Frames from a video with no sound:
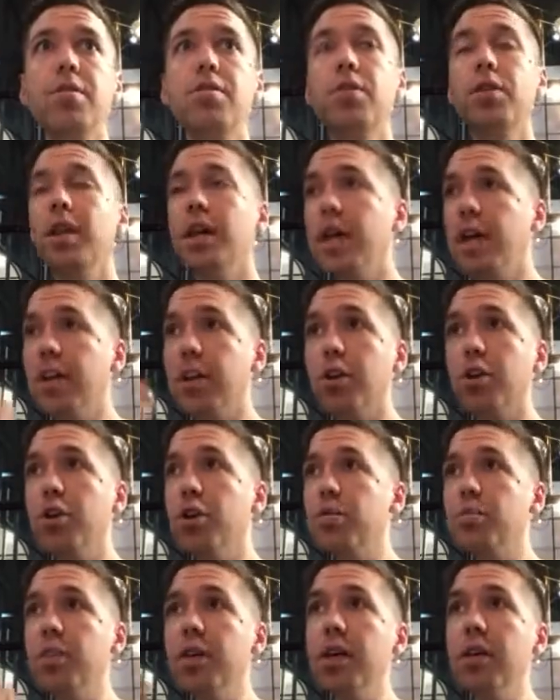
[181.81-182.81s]
so they eat a
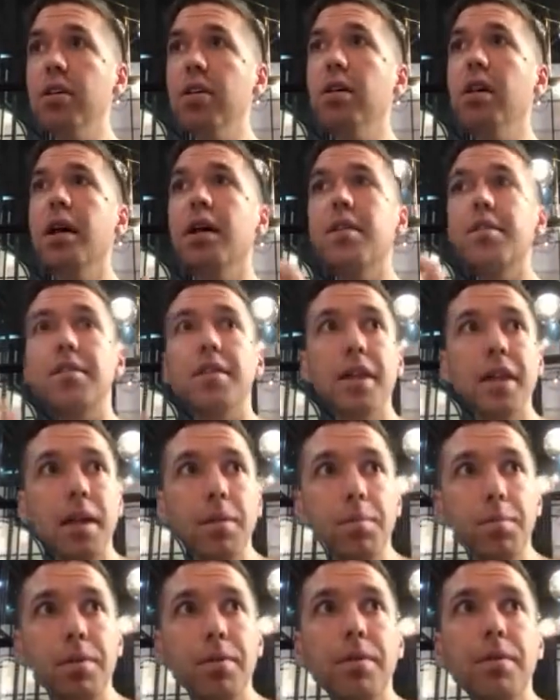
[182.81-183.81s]
good meal and
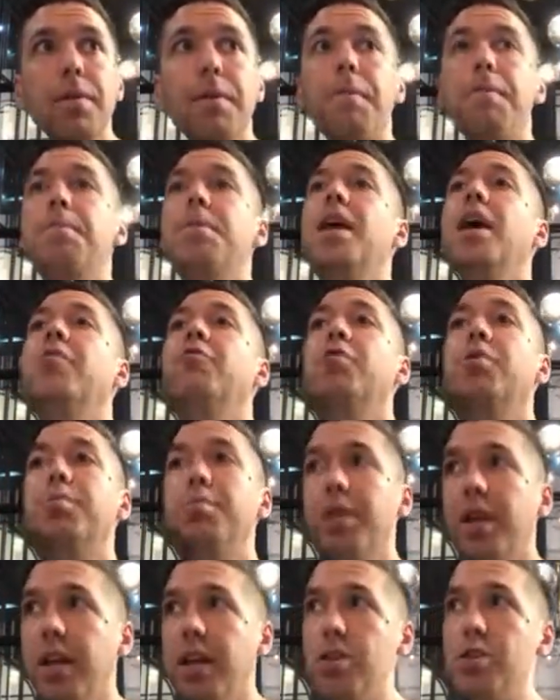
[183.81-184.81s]
sleep and
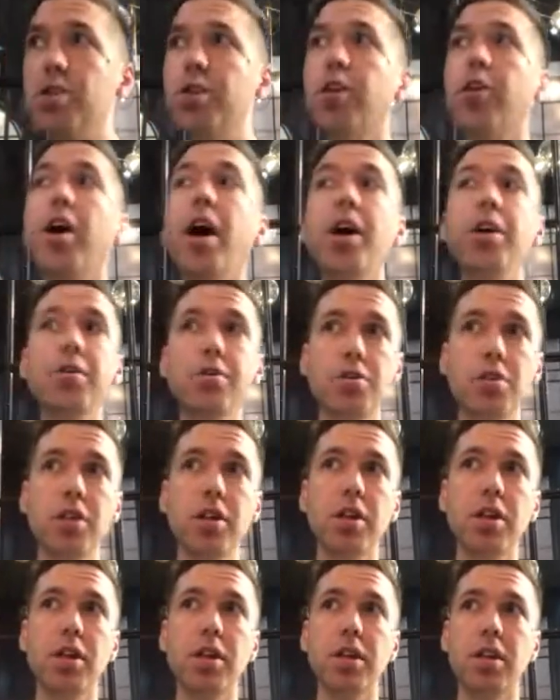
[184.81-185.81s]
replenish their
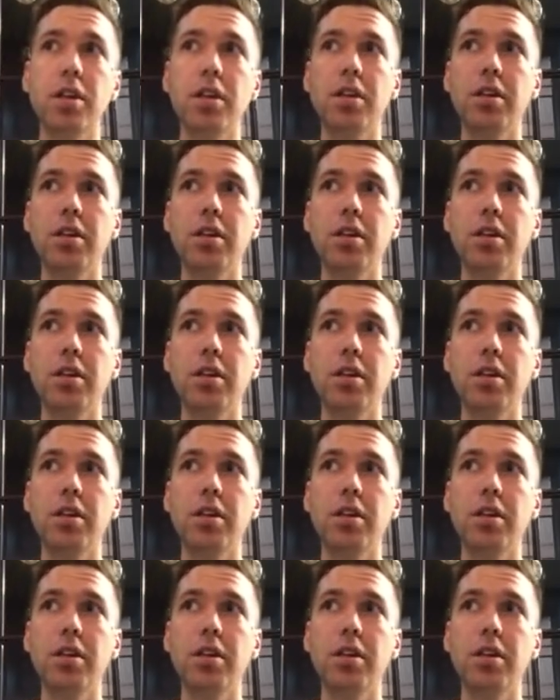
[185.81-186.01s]
energy.